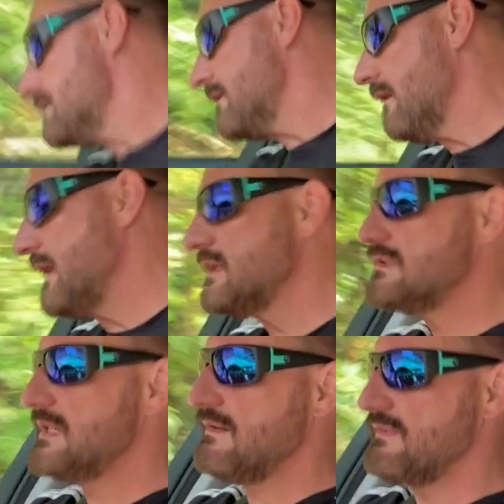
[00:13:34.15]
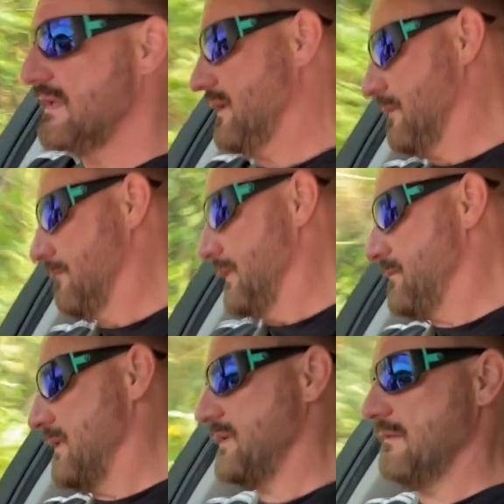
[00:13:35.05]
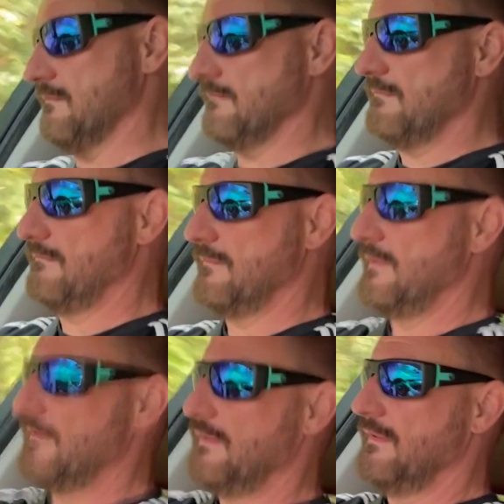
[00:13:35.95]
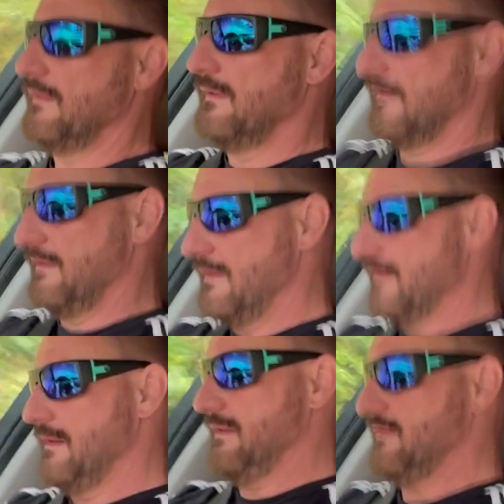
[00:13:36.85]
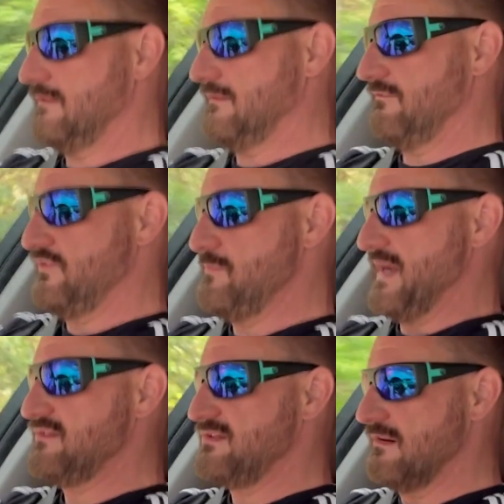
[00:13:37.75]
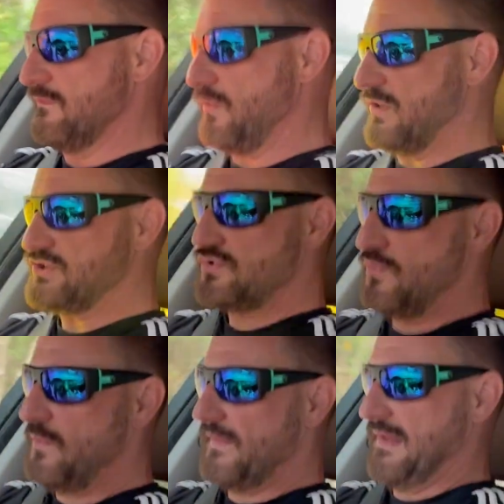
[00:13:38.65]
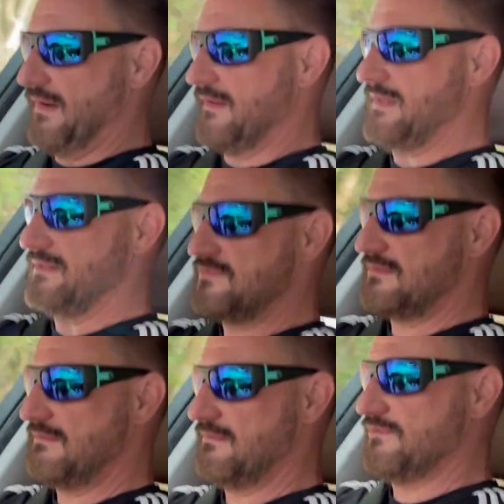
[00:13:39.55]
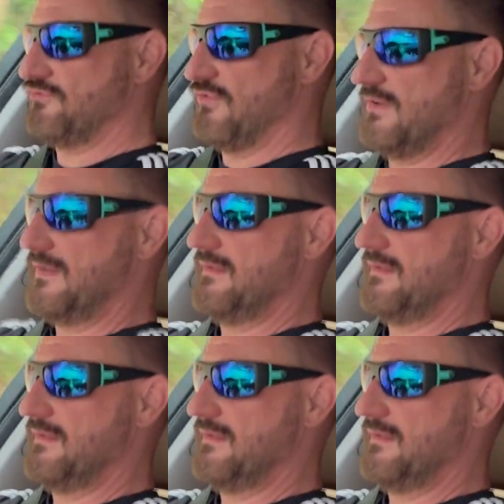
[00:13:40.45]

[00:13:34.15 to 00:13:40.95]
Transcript: I actually have it here. Maybe I don't. A few buttons here I'm not quite sure what they are yet, so I'll try.